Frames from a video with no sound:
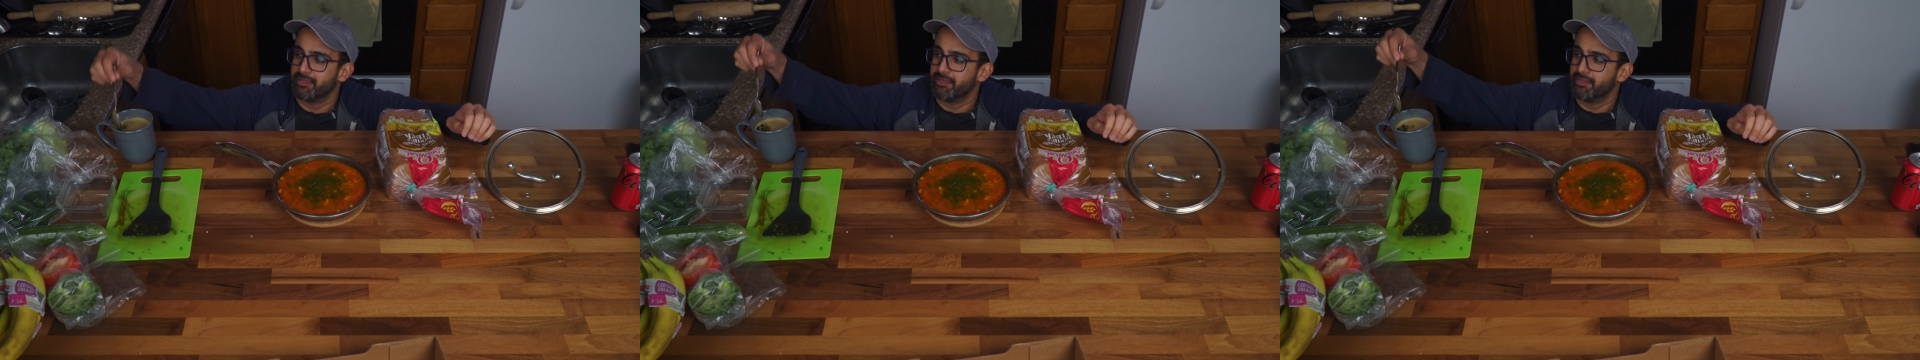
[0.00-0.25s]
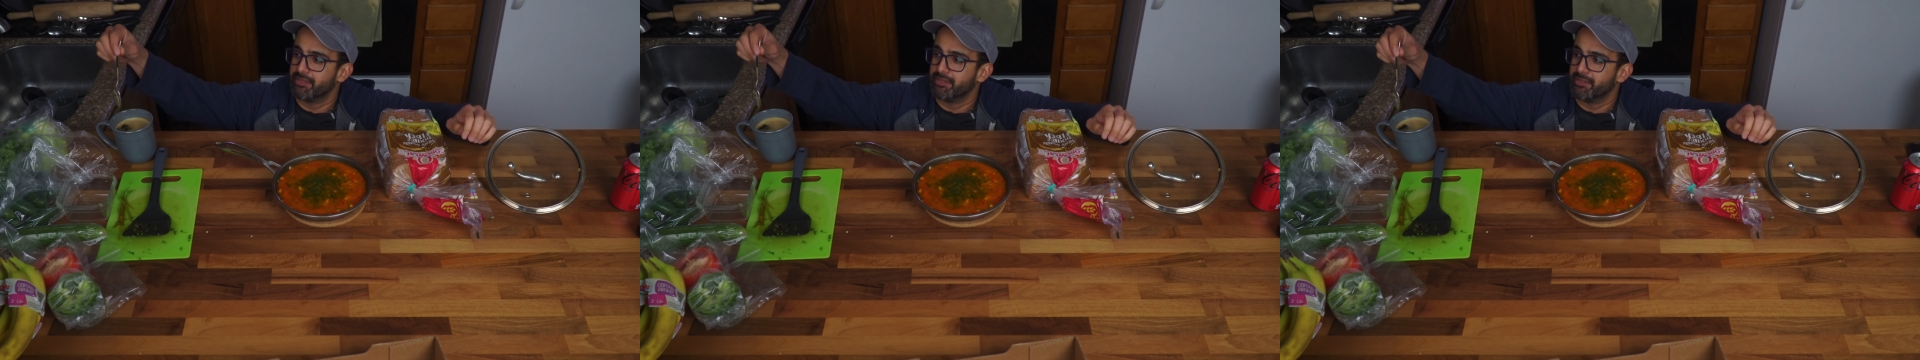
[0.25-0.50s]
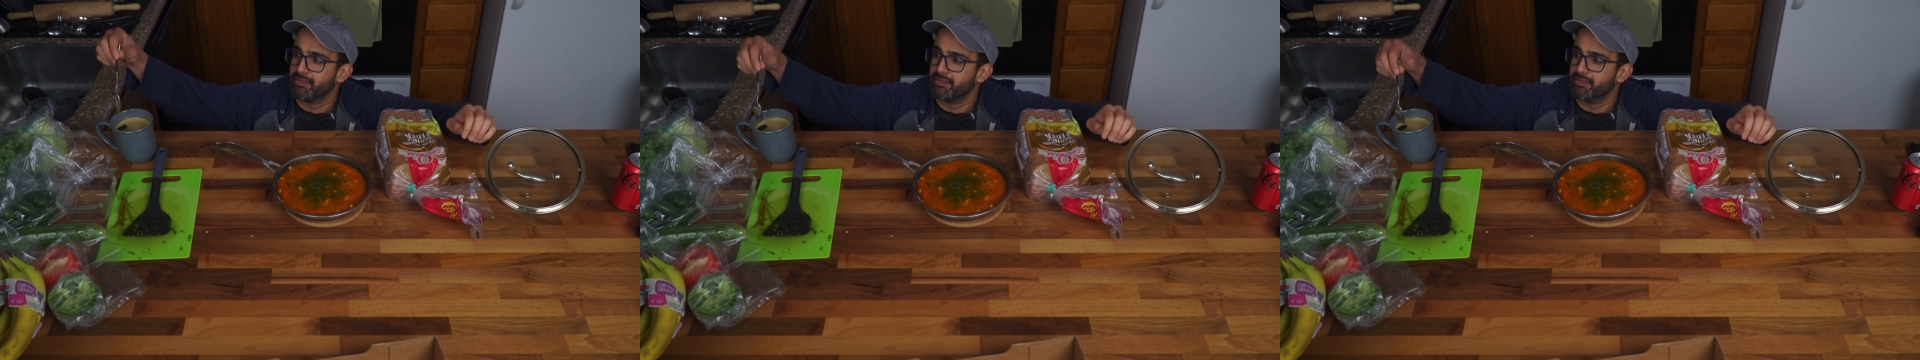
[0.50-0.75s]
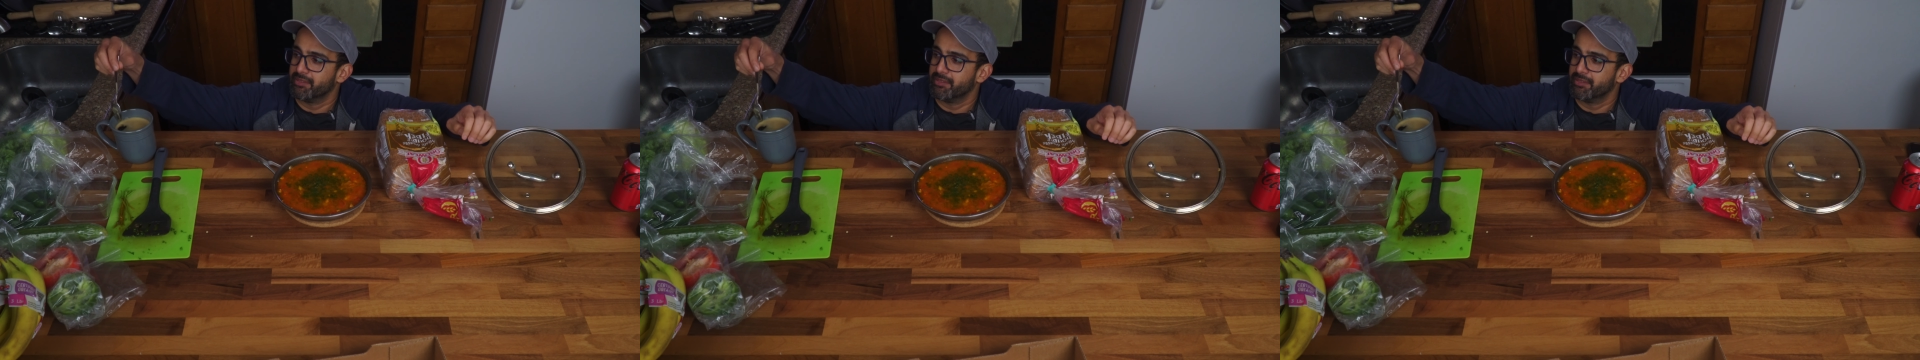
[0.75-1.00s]

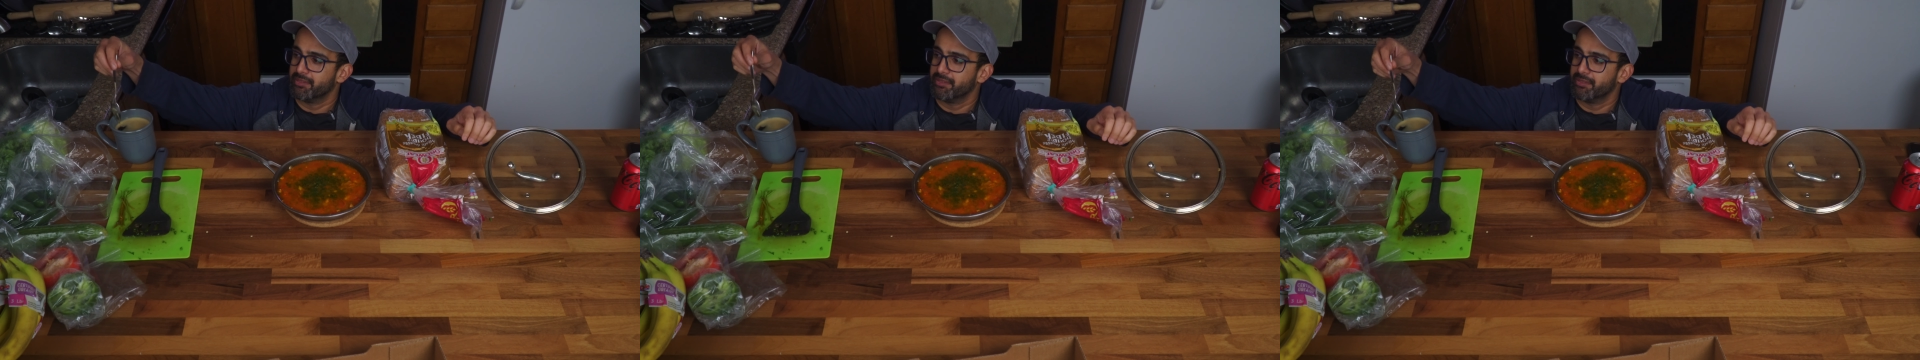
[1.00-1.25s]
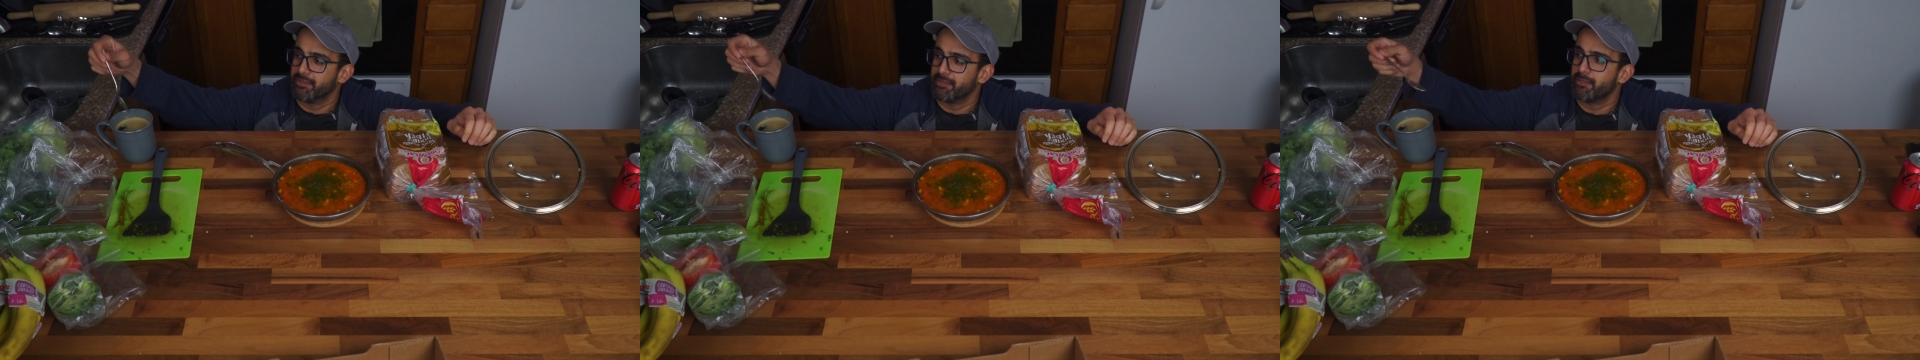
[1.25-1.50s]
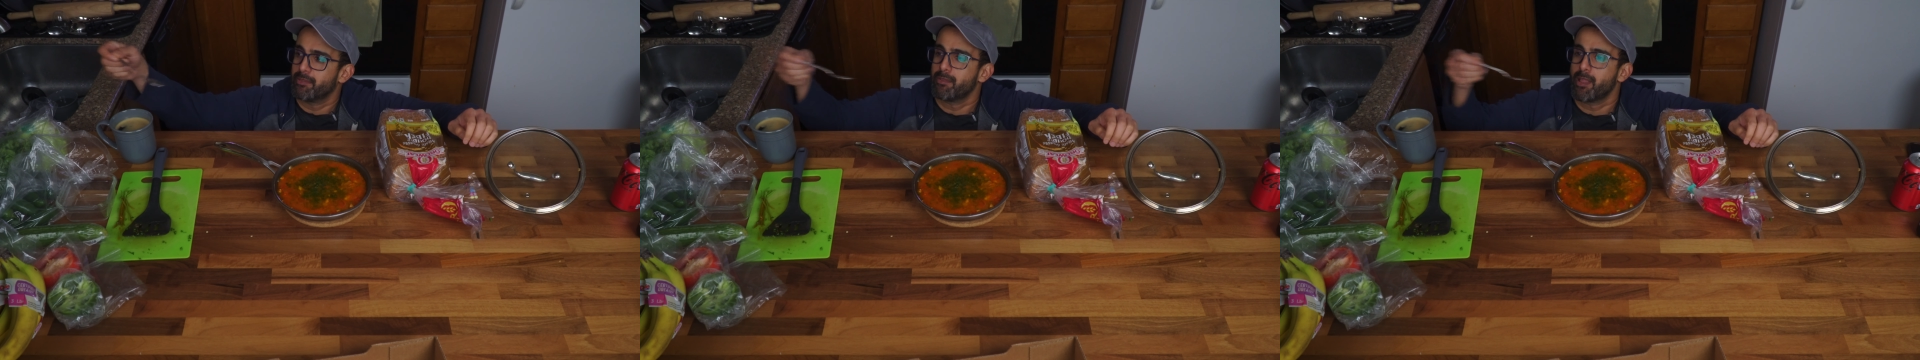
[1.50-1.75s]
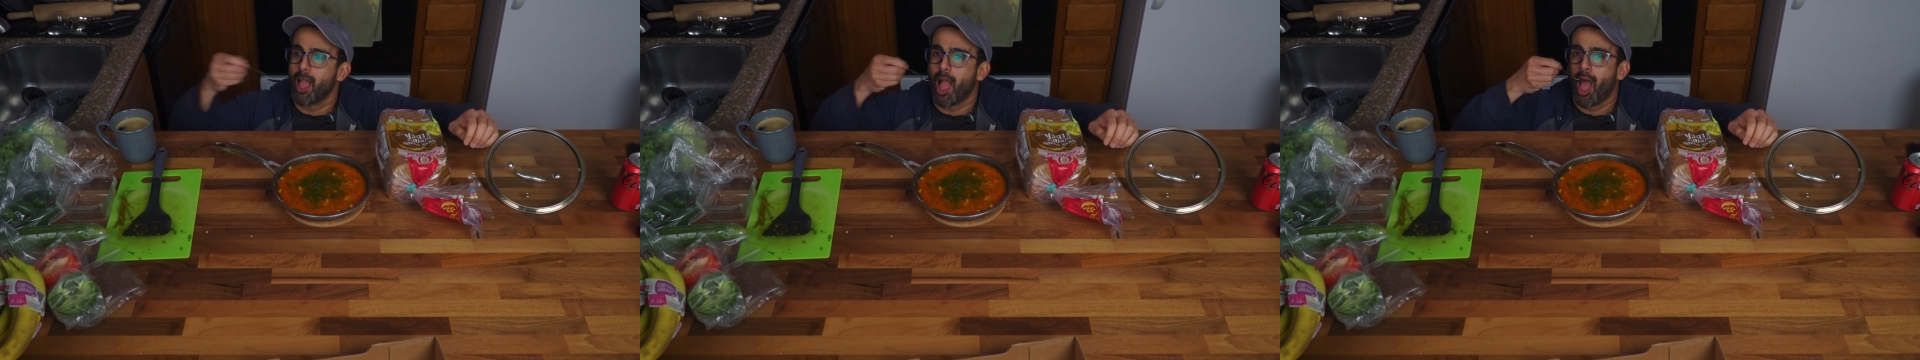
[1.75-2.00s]

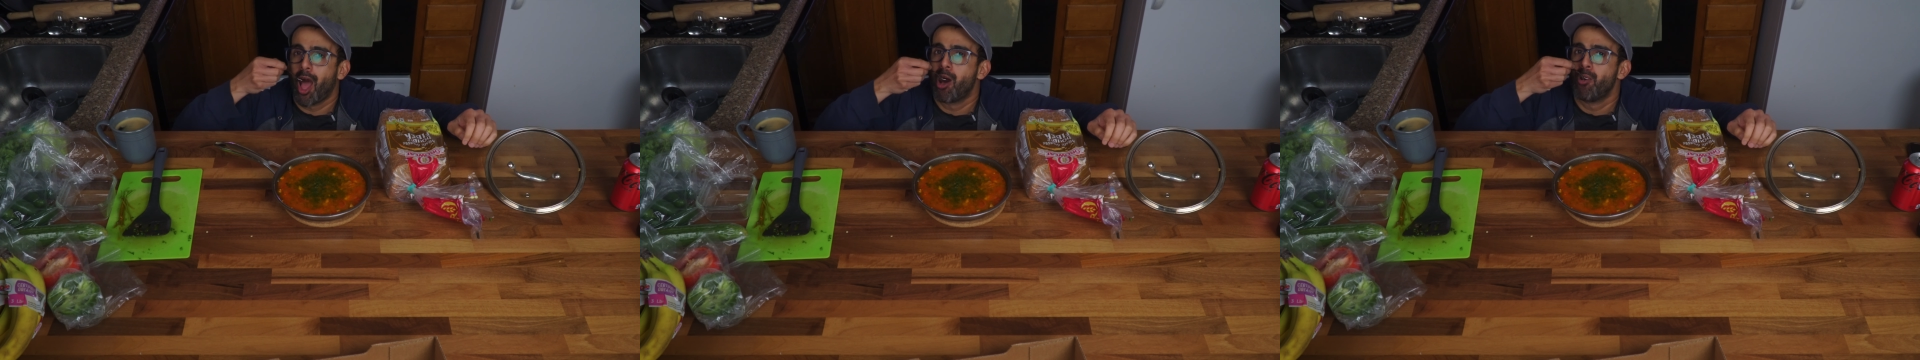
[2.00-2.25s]
[no speech]